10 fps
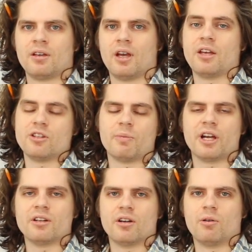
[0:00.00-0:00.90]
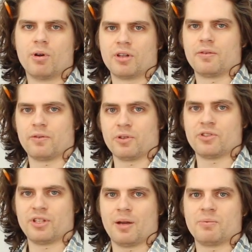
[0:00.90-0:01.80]
As you might know, one of the first
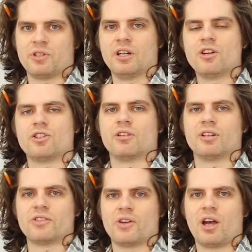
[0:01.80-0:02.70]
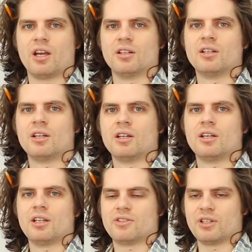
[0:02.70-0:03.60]
steps in engineering design
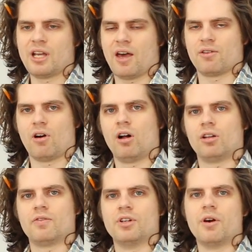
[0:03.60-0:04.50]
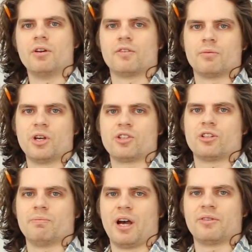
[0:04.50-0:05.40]
is to gather all of the known information
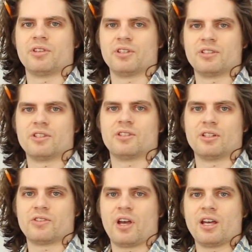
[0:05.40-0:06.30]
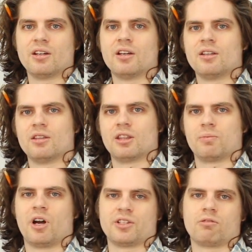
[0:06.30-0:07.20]
about the existing site that the
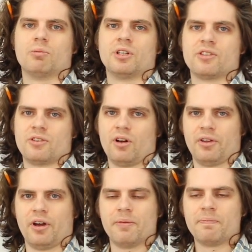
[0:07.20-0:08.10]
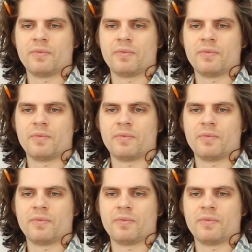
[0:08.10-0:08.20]
project will be installed on.